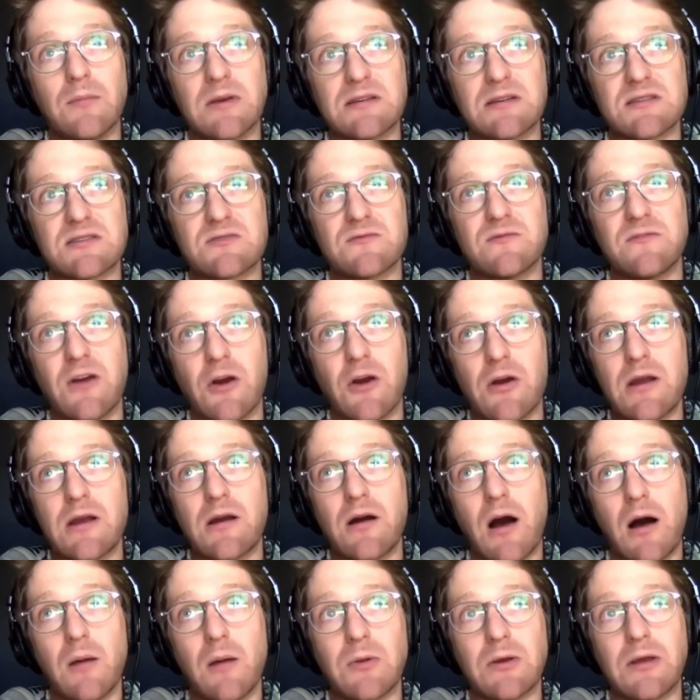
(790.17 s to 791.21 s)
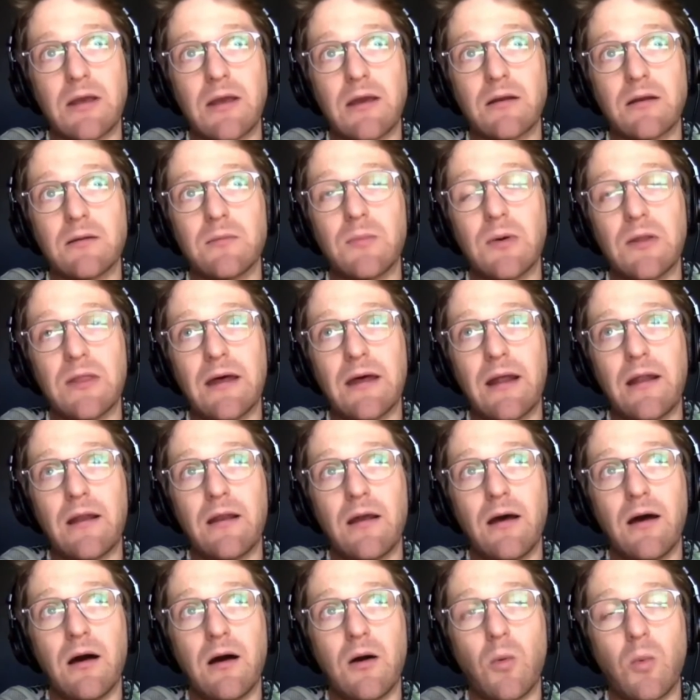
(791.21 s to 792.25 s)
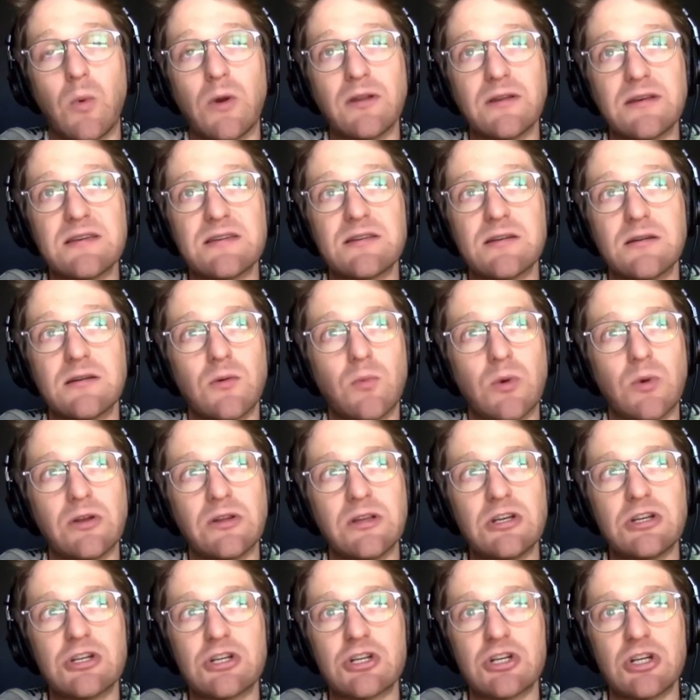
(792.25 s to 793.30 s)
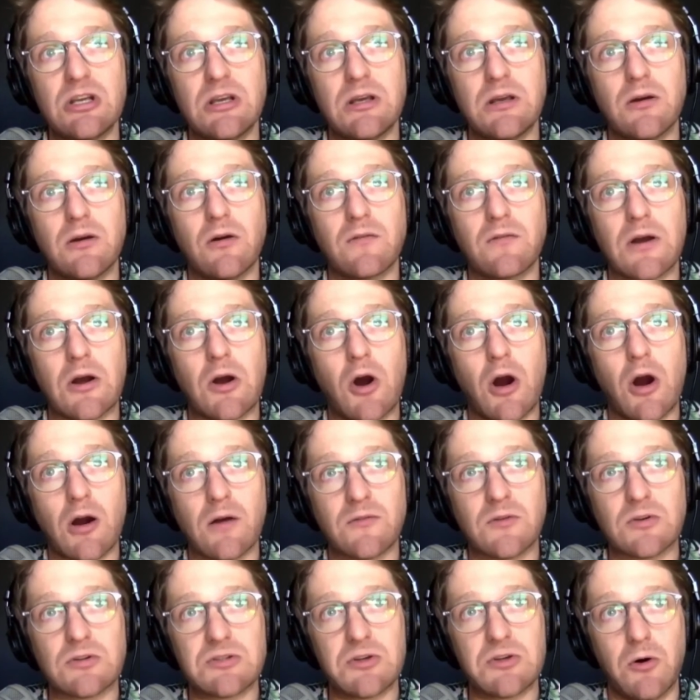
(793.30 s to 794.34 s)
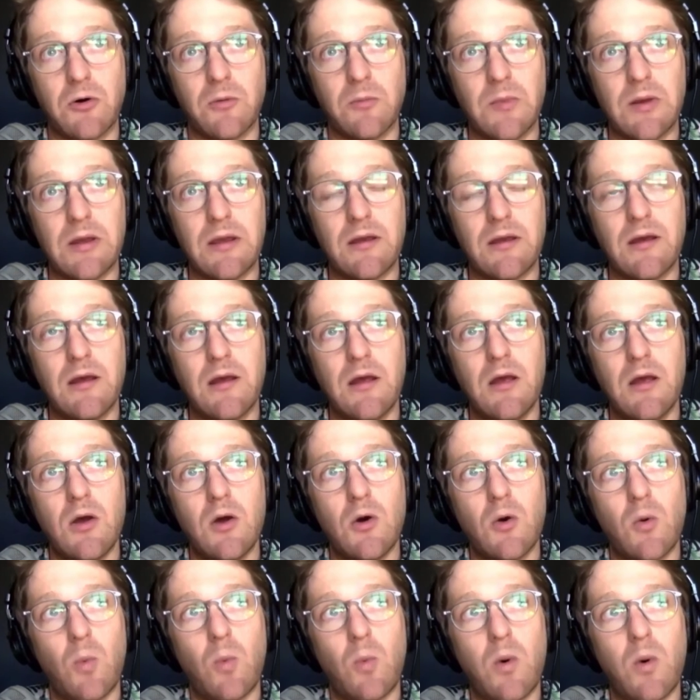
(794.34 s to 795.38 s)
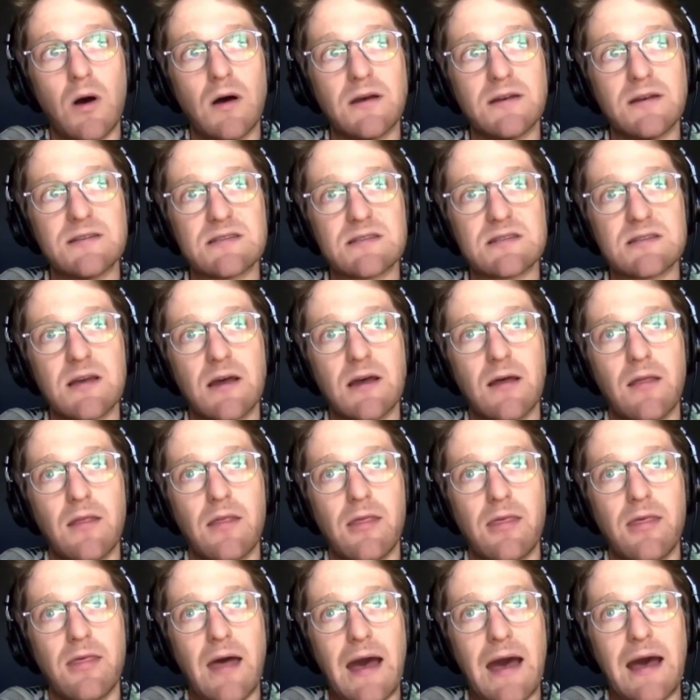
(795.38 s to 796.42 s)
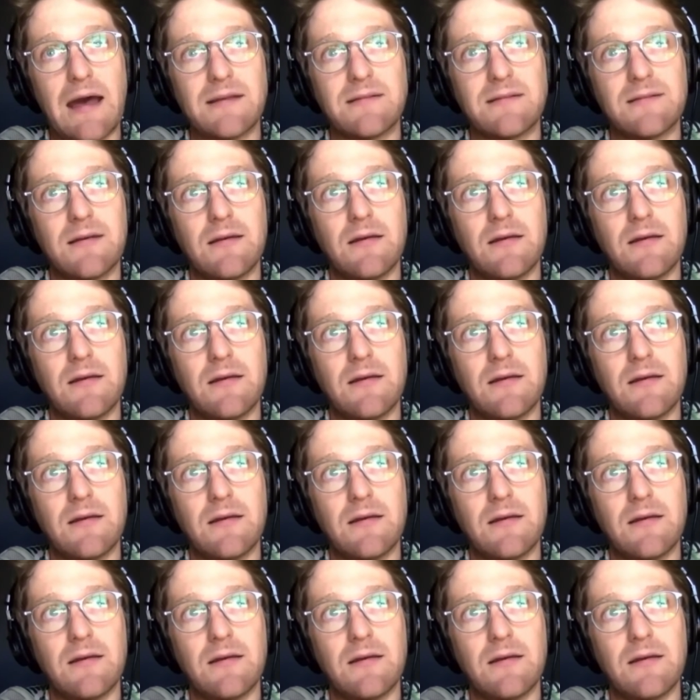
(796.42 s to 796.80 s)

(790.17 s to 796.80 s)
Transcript: because it's very complicated, but that Willie Shee over at Harvard told me, was that